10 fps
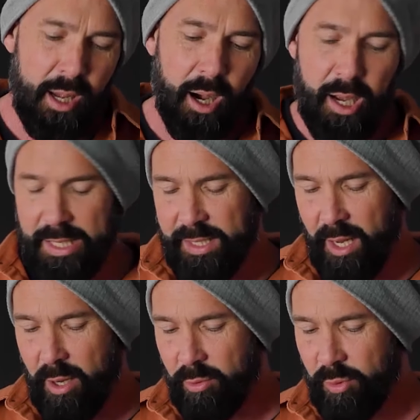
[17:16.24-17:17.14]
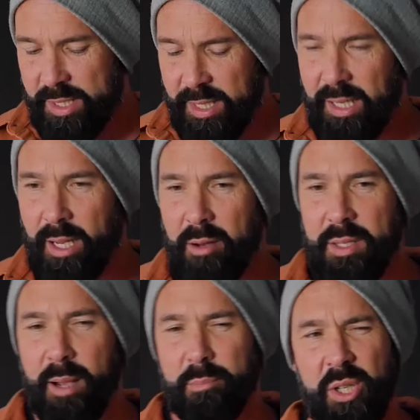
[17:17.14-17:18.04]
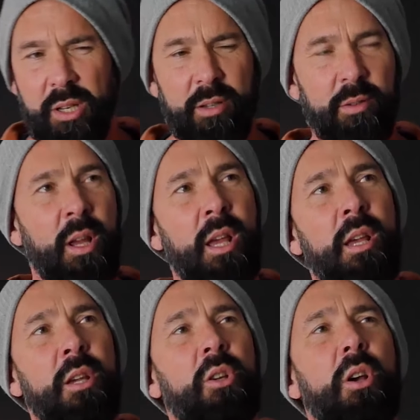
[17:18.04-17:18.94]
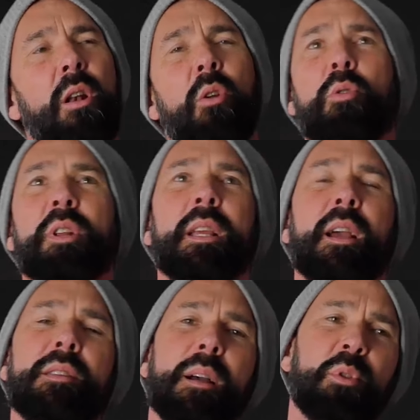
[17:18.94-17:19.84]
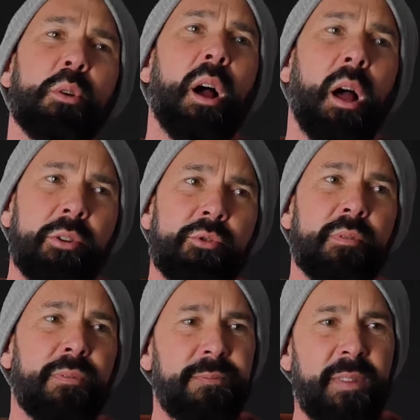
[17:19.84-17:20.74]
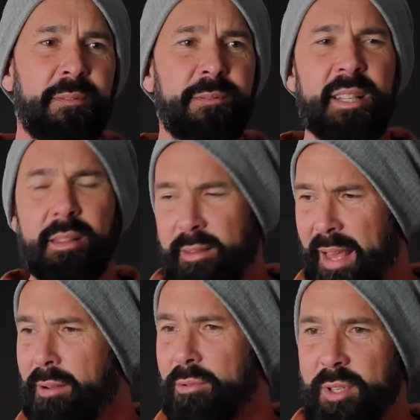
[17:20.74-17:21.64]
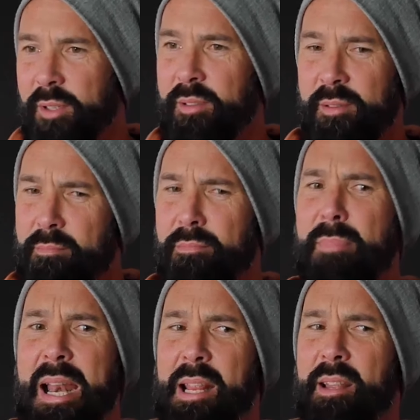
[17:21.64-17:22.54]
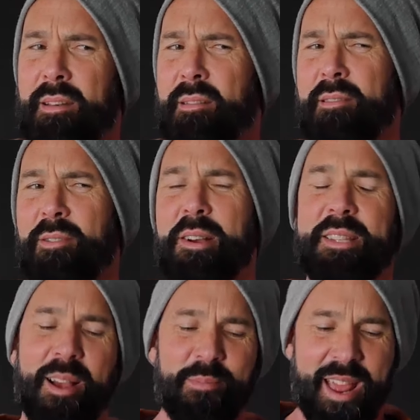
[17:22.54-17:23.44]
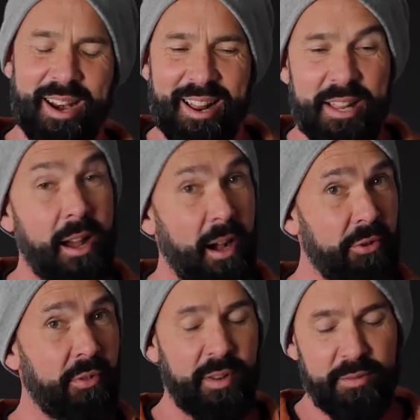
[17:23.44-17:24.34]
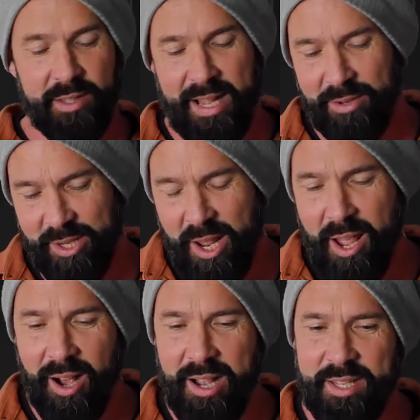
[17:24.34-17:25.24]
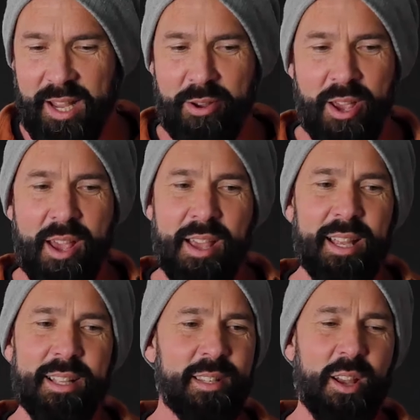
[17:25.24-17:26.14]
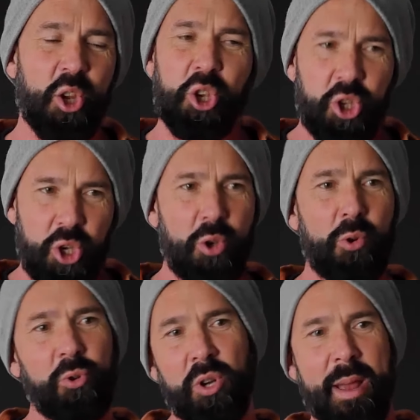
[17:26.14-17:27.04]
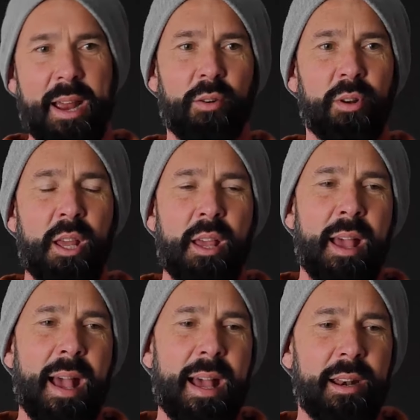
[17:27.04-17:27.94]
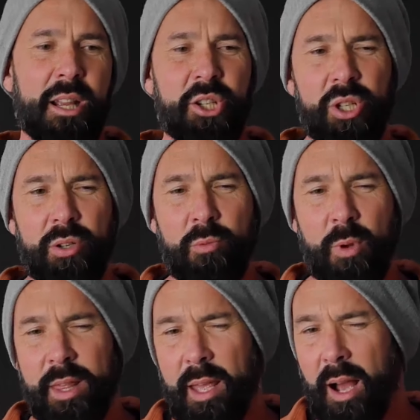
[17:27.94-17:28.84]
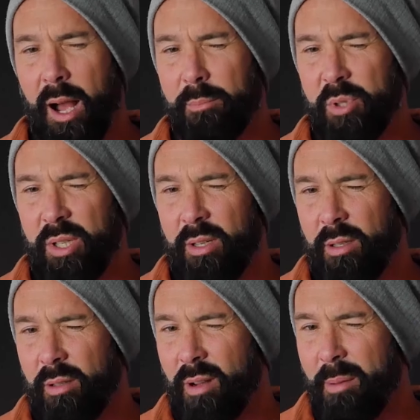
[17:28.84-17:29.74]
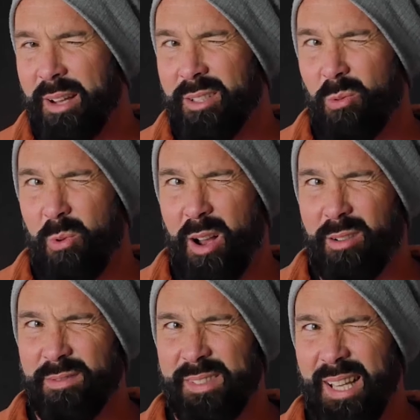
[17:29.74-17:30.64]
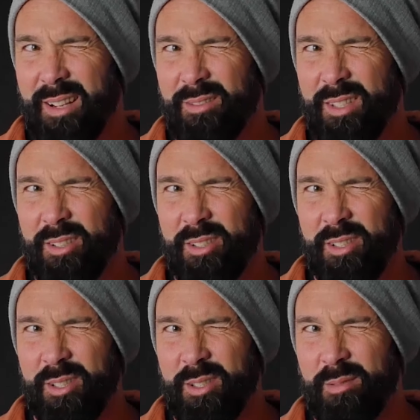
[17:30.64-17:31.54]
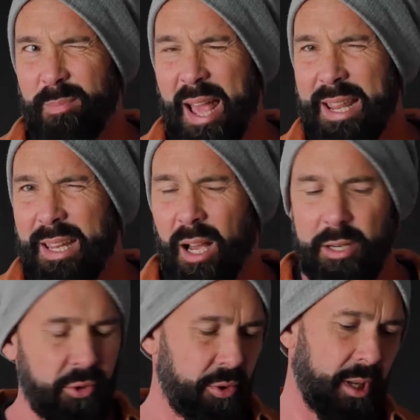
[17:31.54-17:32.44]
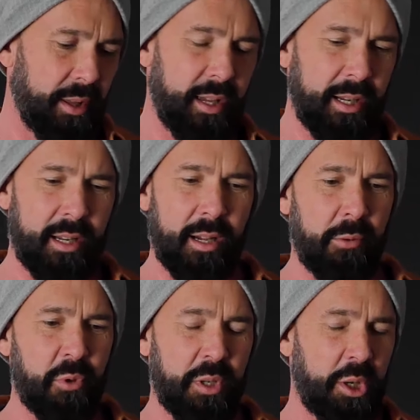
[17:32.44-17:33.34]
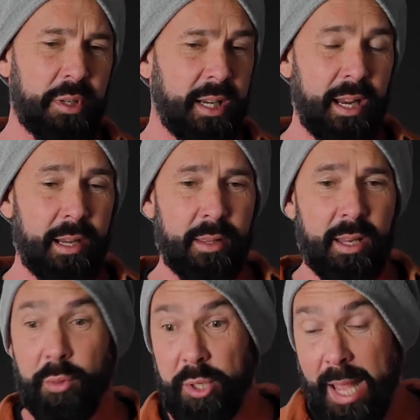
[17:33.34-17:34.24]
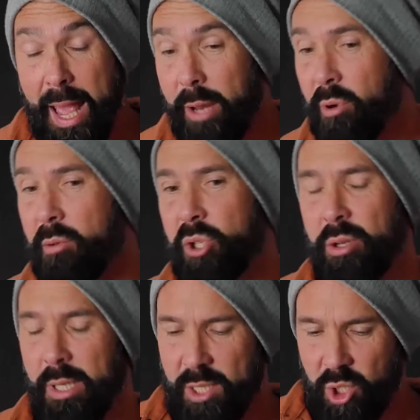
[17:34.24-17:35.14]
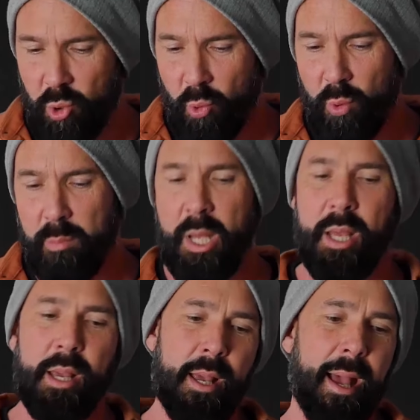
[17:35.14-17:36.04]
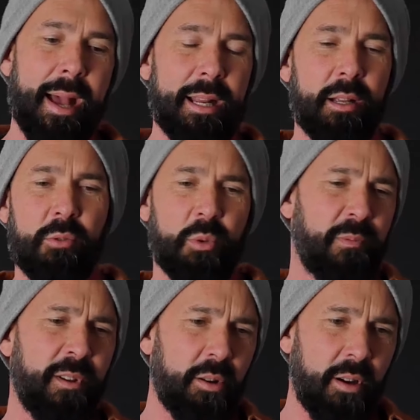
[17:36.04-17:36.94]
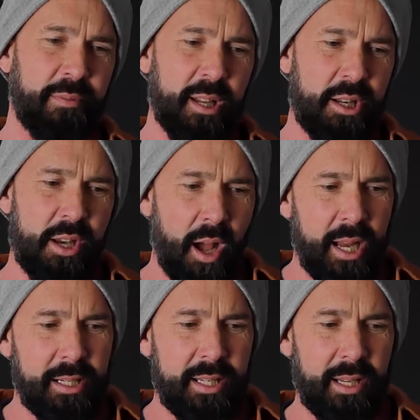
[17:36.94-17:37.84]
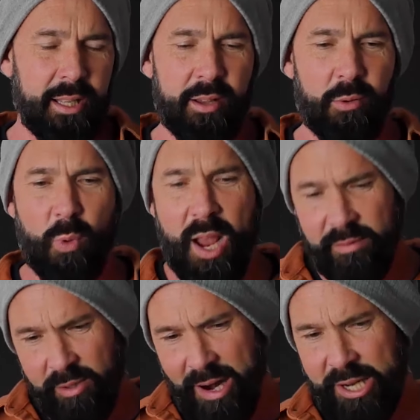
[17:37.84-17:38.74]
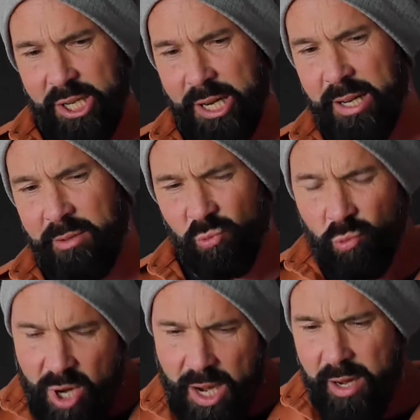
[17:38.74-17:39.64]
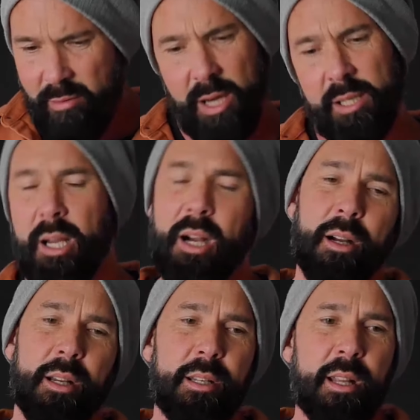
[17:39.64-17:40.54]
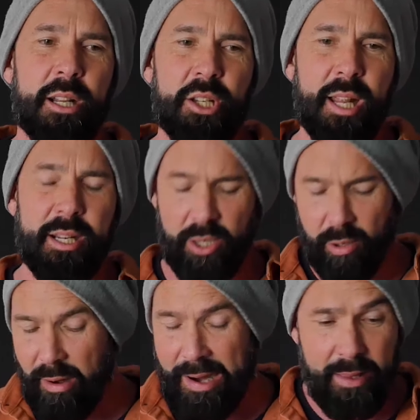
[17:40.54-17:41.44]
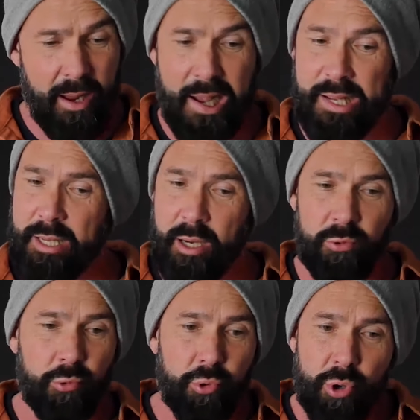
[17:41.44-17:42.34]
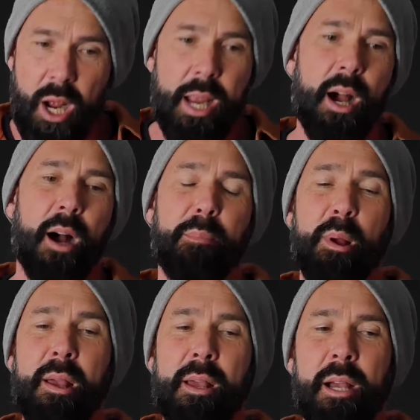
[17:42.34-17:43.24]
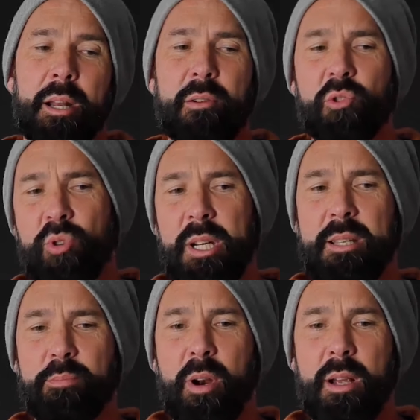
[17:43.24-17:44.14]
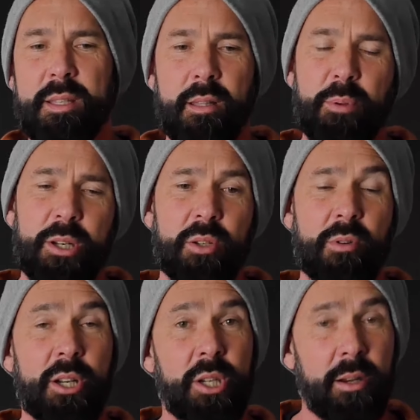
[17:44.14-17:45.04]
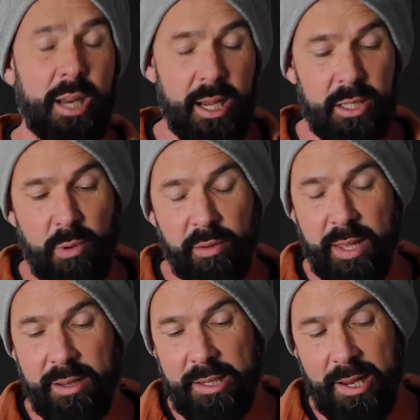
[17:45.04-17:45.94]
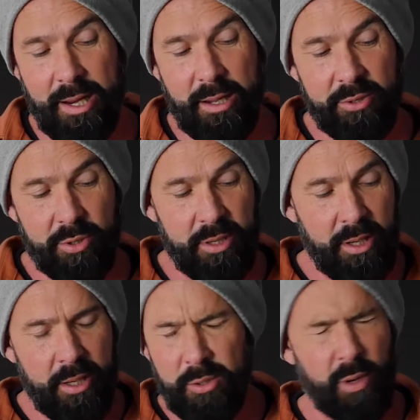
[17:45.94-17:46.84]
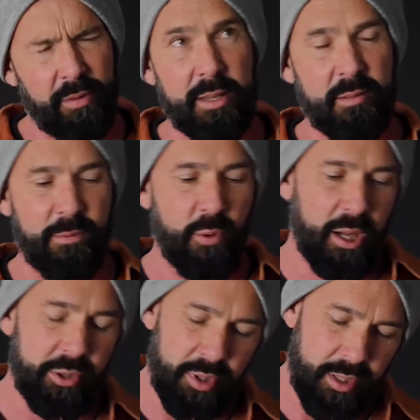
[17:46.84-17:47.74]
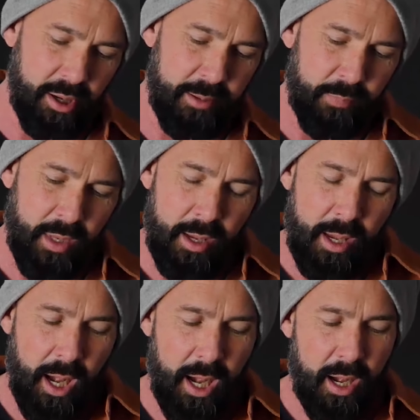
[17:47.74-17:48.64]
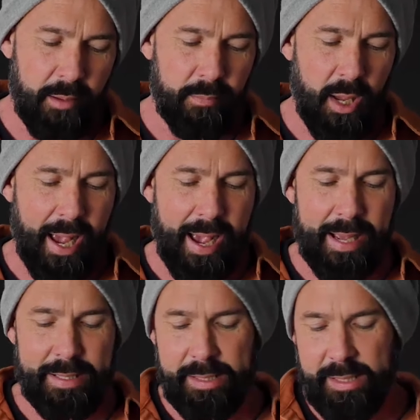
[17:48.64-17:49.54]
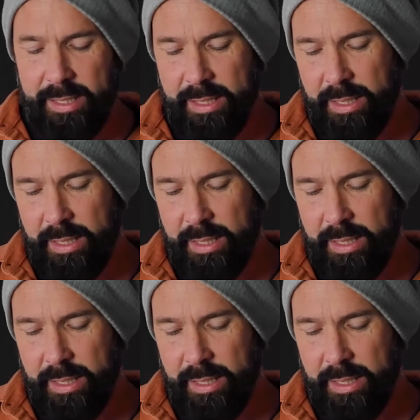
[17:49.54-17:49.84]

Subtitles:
ISO, this thing goes up to, good lord, it goes up to 150,000 million or something like that, 150,000 ISO. It's a huge amount, and I shoot with it up to about 12,800, I think. I was using it the other day when I was shooting a storm, and I was photographing at night, and there were waves crashing, and it was really, really dark, and I just had to crank the ISO right up. And I was really surprised that the pictures were actually okay. 12,400, sorry. And